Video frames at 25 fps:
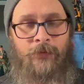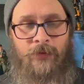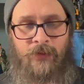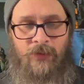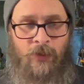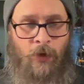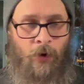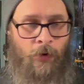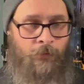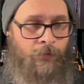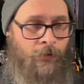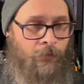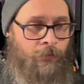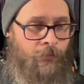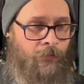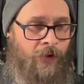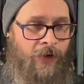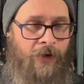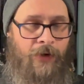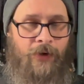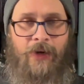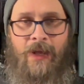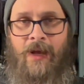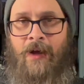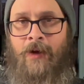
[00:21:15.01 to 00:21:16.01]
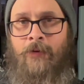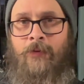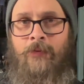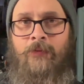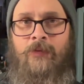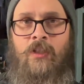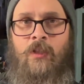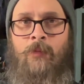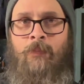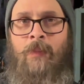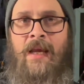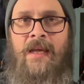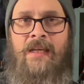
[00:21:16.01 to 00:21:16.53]
So if you figured out
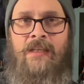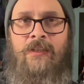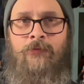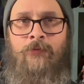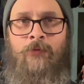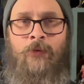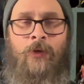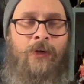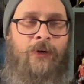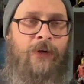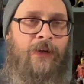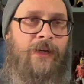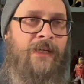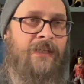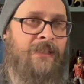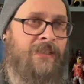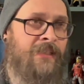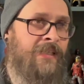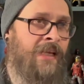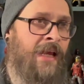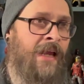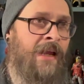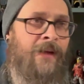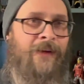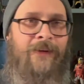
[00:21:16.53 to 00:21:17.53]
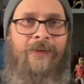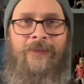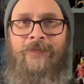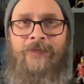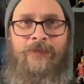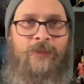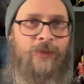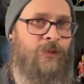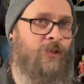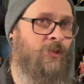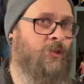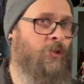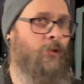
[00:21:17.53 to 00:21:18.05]
space for your His Tank,
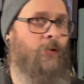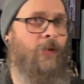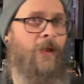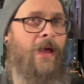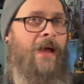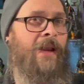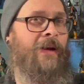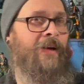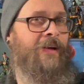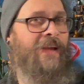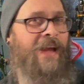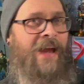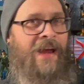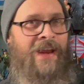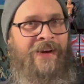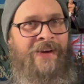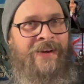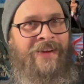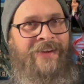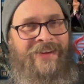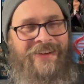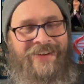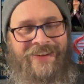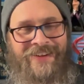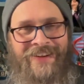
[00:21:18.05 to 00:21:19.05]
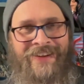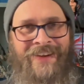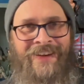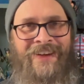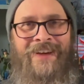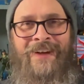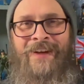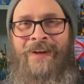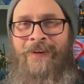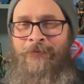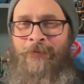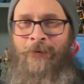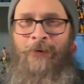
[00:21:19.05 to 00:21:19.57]
just do that again
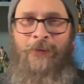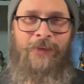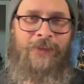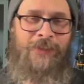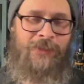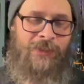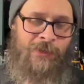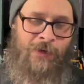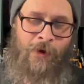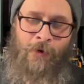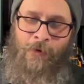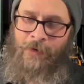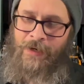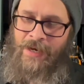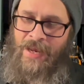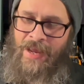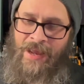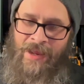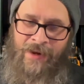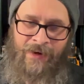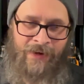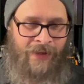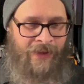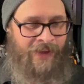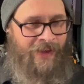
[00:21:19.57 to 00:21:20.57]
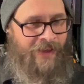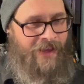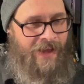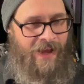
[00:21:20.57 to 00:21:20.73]
for the Snowcat.